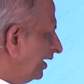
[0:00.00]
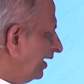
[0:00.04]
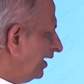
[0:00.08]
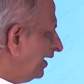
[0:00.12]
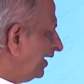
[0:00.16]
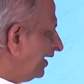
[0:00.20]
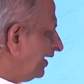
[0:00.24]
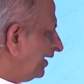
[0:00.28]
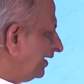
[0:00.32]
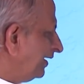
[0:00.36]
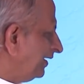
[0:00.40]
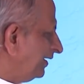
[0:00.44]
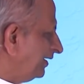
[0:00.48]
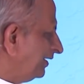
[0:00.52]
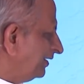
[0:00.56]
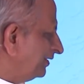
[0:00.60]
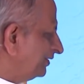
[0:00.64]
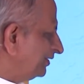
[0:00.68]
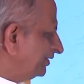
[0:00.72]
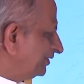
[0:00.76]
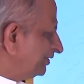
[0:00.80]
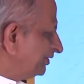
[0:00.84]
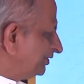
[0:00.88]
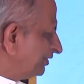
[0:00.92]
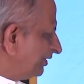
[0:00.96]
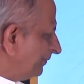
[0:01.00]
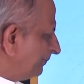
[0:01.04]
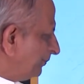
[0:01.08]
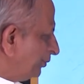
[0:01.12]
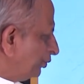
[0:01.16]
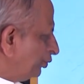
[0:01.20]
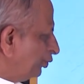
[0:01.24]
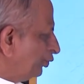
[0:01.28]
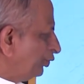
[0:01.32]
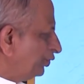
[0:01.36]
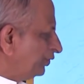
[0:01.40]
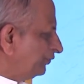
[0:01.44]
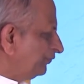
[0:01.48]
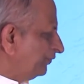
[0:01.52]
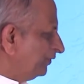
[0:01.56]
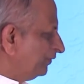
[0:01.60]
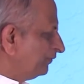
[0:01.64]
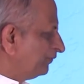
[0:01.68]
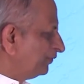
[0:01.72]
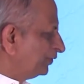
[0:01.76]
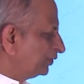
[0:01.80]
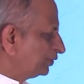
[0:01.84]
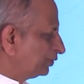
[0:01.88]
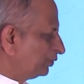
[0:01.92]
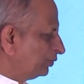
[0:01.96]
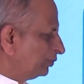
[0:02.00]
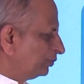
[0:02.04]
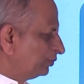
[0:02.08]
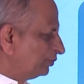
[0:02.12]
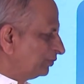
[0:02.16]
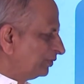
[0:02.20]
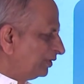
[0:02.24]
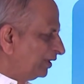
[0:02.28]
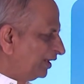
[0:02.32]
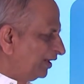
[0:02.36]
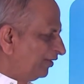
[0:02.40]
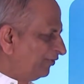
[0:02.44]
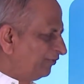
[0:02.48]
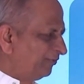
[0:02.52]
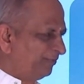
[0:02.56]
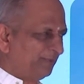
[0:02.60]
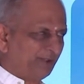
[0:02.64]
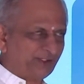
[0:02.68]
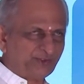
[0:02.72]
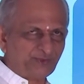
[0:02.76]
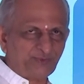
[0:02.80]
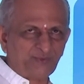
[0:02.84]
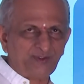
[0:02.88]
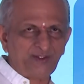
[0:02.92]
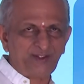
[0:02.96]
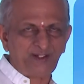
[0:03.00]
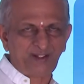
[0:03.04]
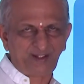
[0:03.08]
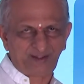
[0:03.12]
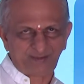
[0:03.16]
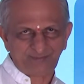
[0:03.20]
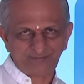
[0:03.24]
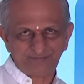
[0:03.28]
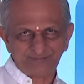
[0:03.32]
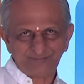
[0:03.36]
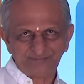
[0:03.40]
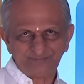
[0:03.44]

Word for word: And this is a beautiful photo of Basavanna,